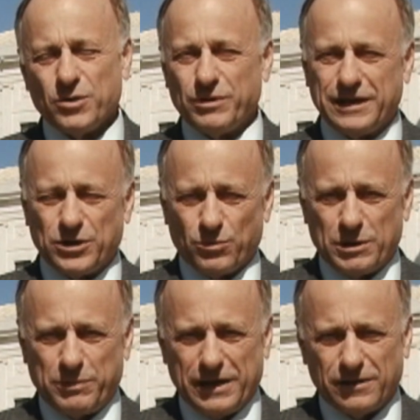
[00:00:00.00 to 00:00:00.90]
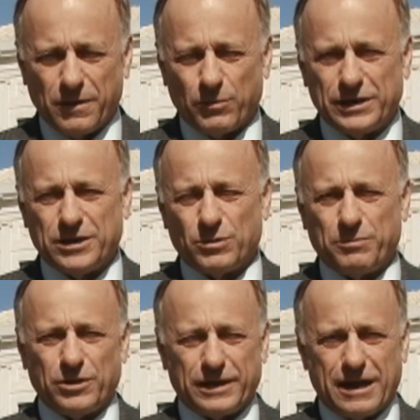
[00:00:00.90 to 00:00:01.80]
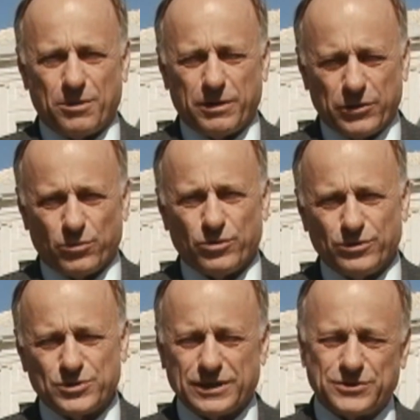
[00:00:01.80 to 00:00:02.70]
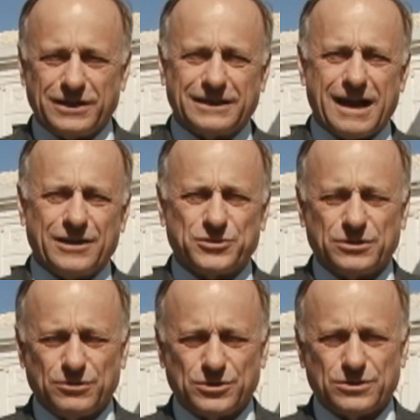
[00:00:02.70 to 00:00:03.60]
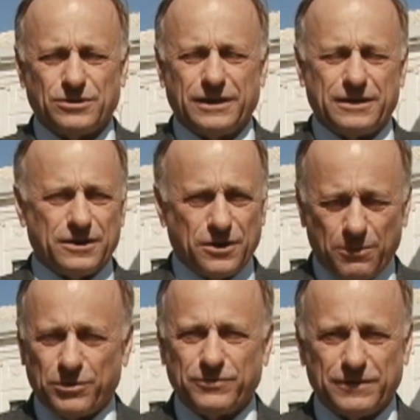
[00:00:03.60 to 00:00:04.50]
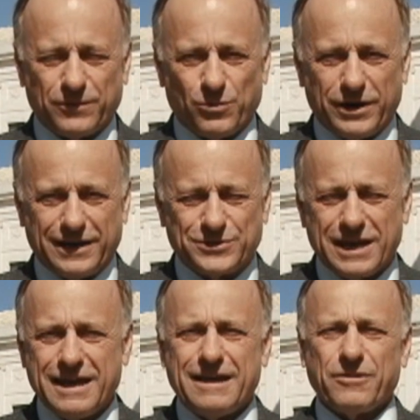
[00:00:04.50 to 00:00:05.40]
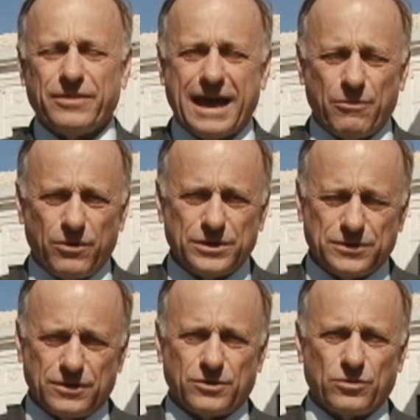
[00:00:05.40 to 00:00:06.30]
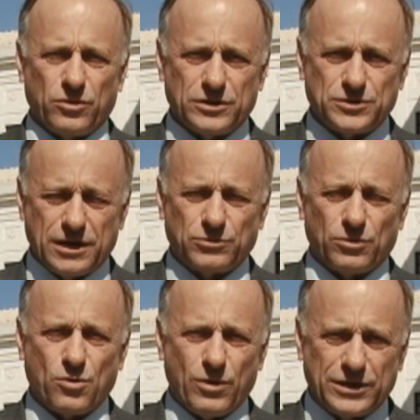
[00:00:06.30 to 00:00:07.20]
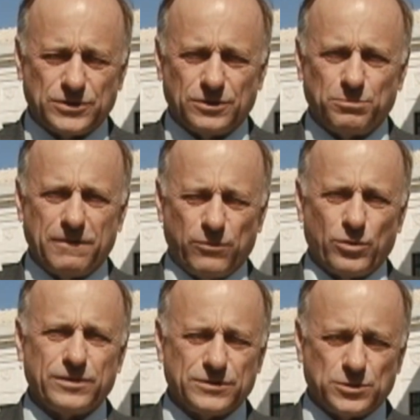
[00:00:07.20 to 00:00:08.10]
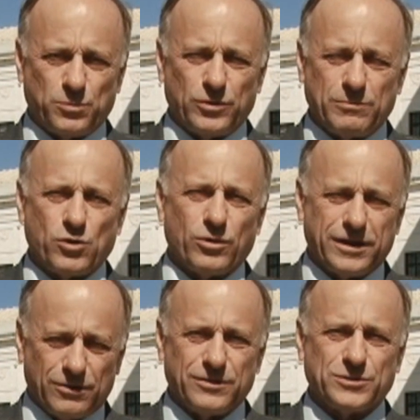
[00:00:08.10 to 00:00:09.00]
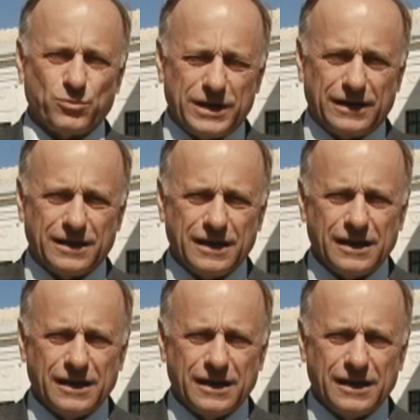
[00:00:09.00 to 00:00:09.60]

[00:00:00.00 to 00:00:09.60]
we need to repeal it, we need to pull it out by the roots. It's unconstitutional in a number of different ways. That was the central question before this Supreme Court here this week.